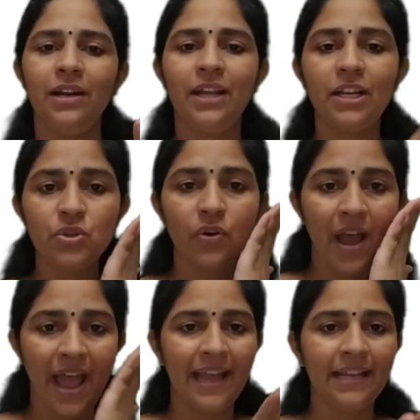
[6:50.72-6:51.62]
touch your
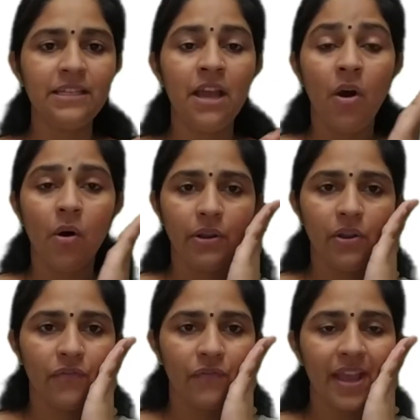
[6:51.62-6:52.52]
hand on
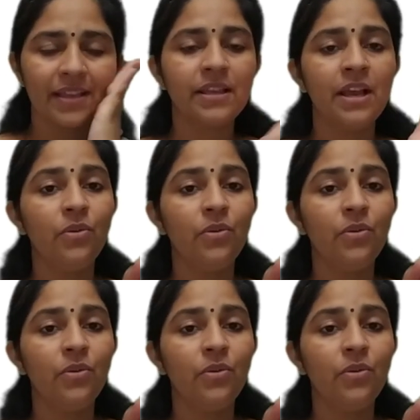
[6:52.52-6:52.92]
your face.